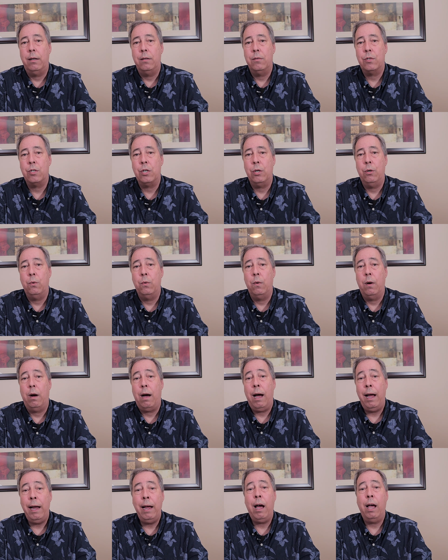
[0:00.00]
So
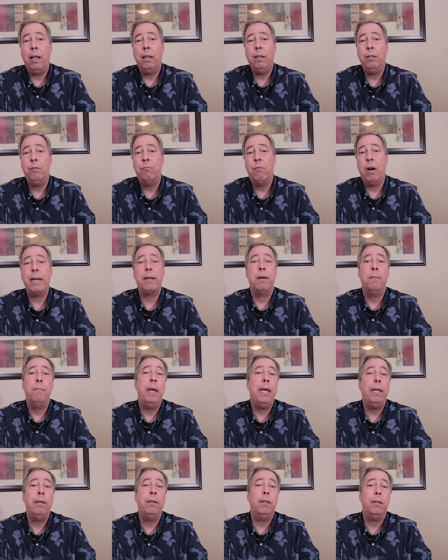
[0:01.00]
I highly
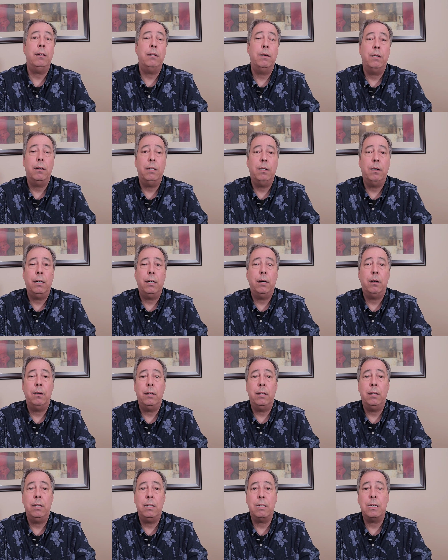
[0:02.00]
recommend
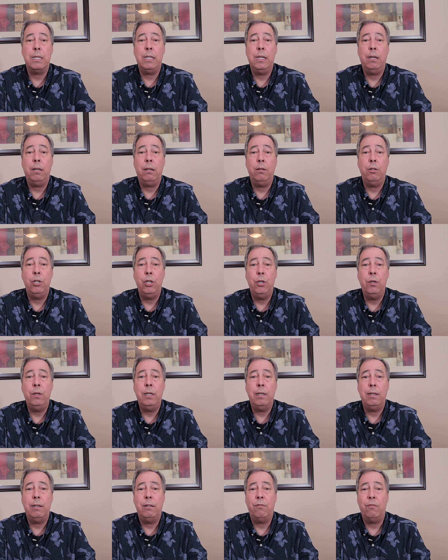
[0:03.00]
this little
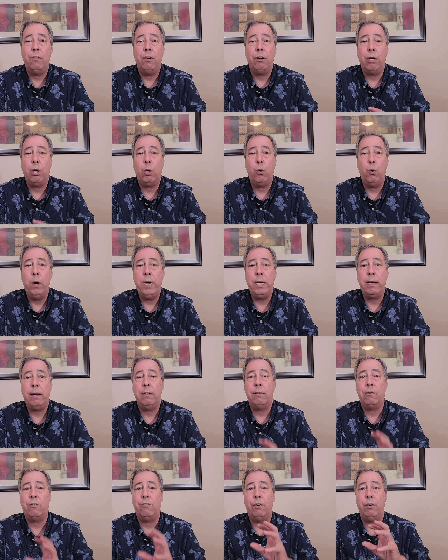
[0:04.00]
unit. It's very quick.
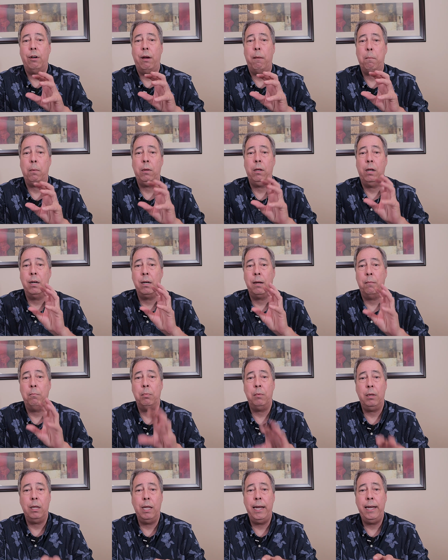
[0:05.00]
It's very plug and
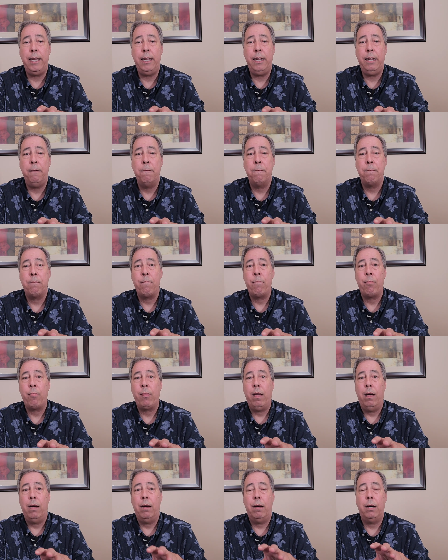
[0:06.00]
play.
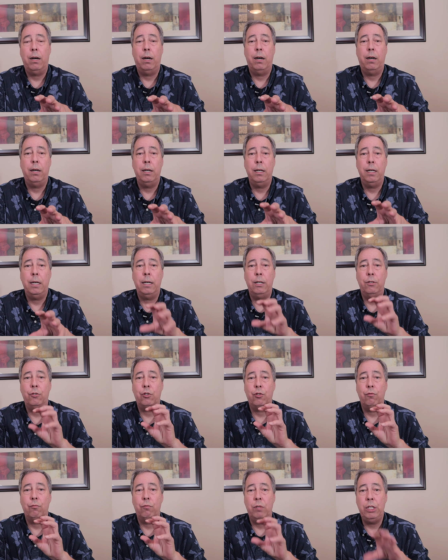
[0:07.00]
It
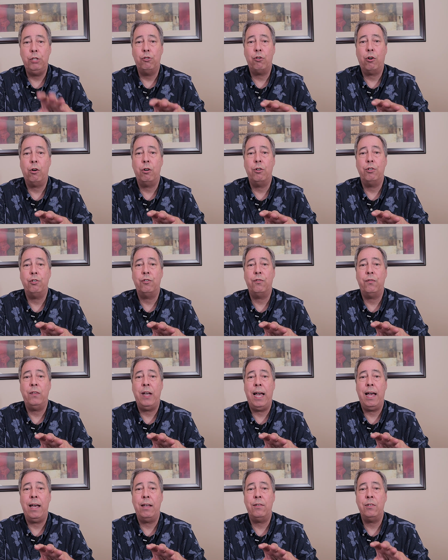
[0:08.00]
recharges
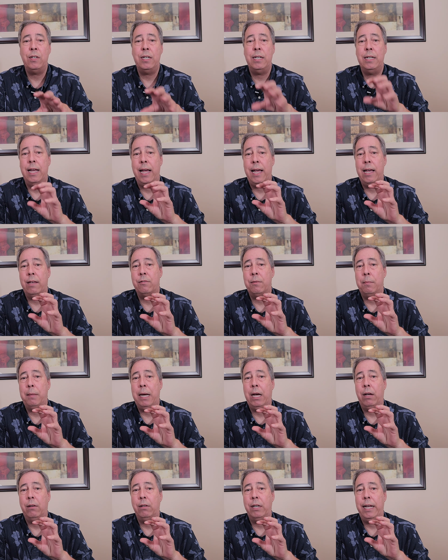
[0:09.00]
fast, and it has
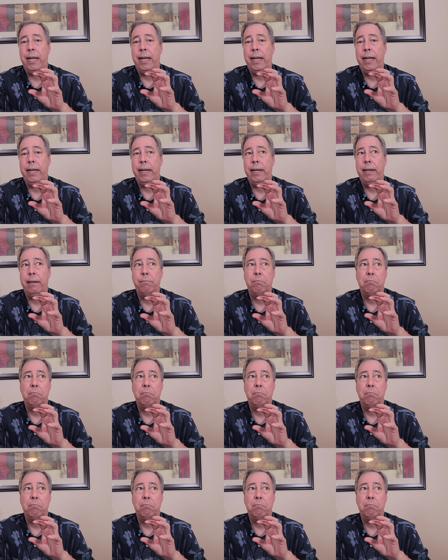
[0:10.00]
about a